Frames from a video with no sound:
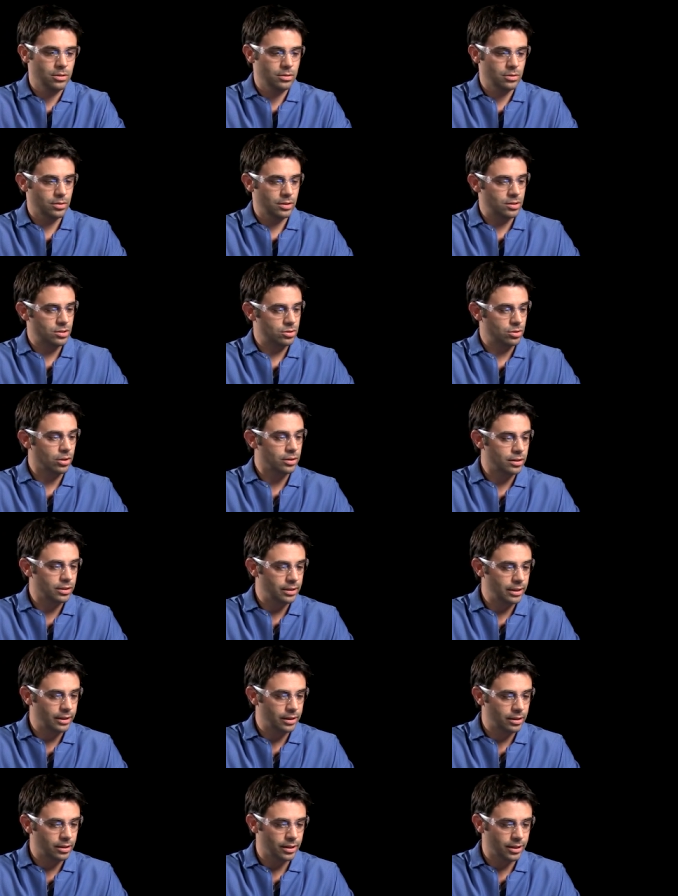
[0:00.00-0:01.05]
So let's start the
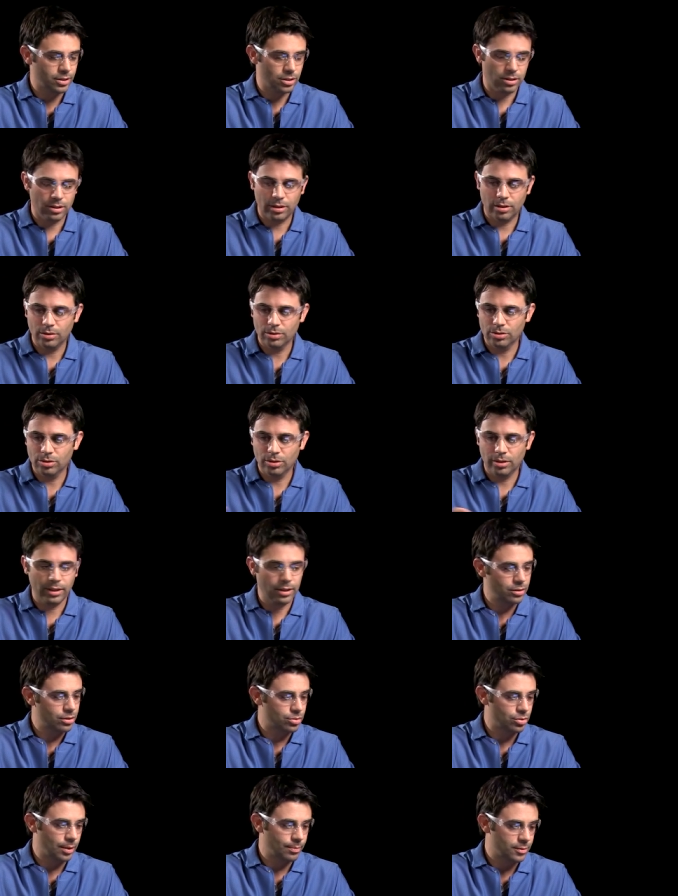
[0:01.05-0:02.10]
data collection, and I'll show you how
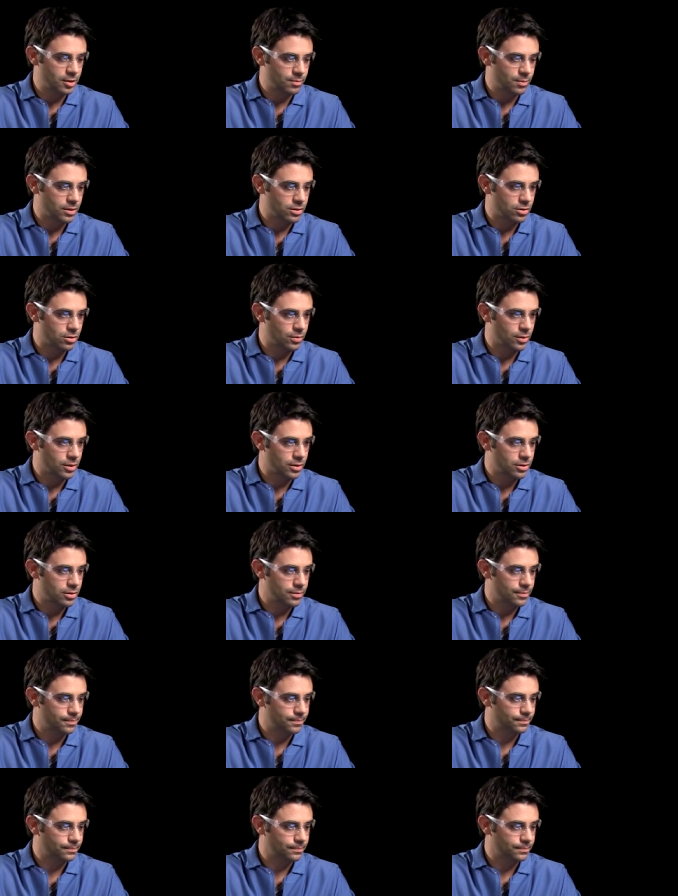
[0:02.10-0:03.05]
the drop dispenser works.